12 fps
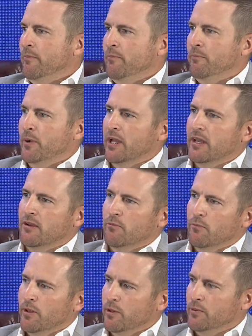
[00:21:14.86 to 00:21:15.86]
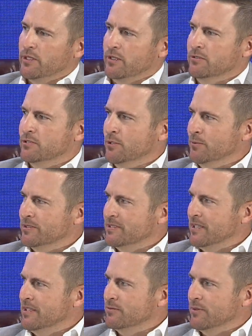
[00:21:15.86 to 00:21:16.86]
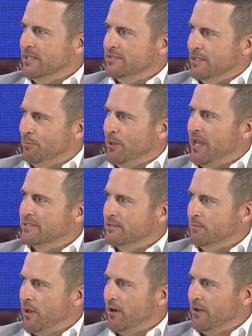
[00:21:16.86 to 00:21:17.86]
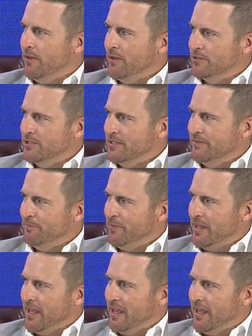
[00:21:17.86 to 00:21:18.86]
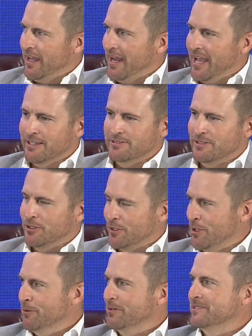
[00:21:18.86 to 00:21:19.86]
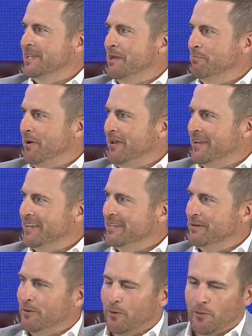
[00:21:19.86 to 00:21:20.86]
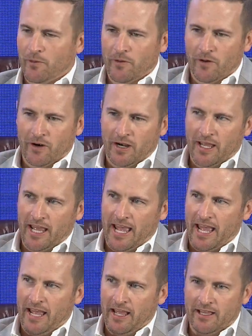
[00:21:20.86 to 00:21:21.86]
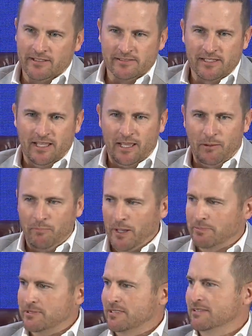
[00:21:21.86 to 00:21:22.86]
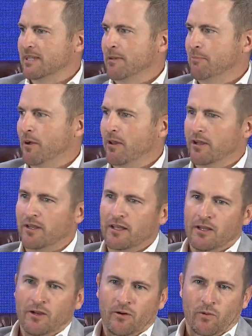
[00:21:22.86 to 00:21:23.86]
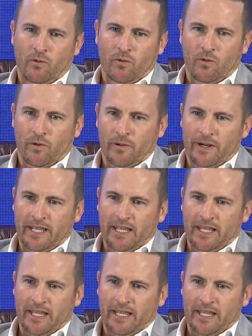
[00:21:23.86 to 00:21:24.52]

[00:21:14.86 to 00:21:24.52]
But really what the consumer sees when they see a plastic bottle on the ocean, it has a Coke stamp on it, or it has a Pepsi stamp on it, or